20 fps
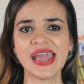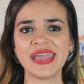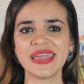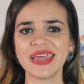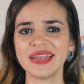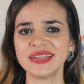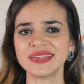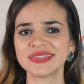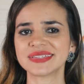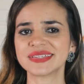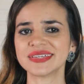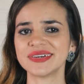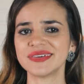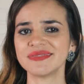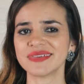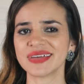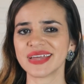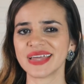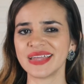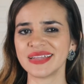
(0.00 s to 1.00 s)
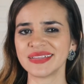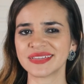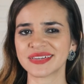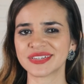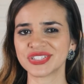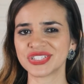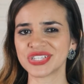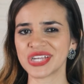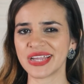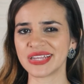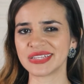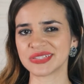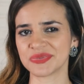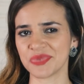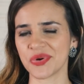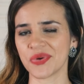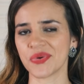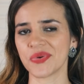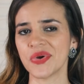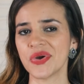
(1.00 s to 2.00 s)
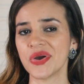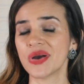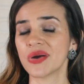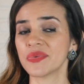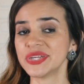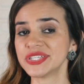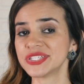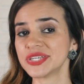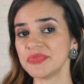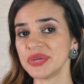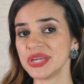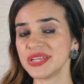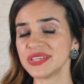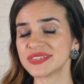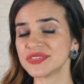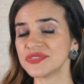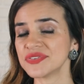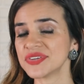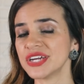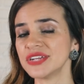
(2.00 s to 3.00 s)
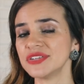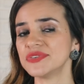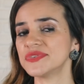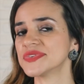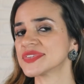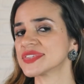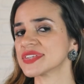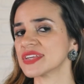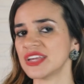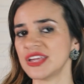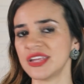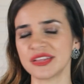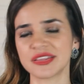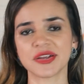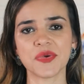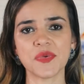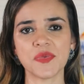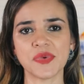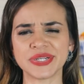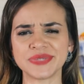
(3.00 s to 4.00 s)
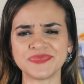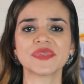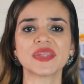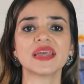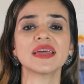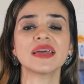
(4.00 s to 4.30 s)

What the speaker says: E eles são interchangeable, which means you can use either one.